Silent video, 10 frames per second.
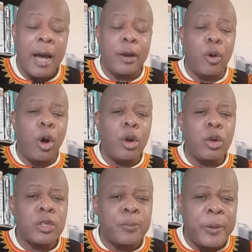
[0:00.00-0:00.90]
And all
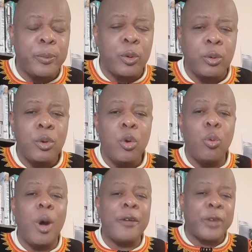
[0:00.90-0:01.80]
those people
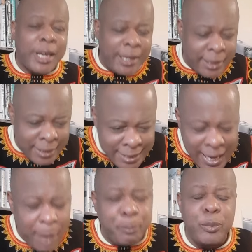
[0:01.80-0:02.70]
who have
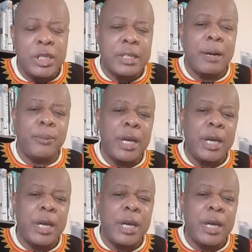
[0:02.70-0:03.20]
kidnapped Mr.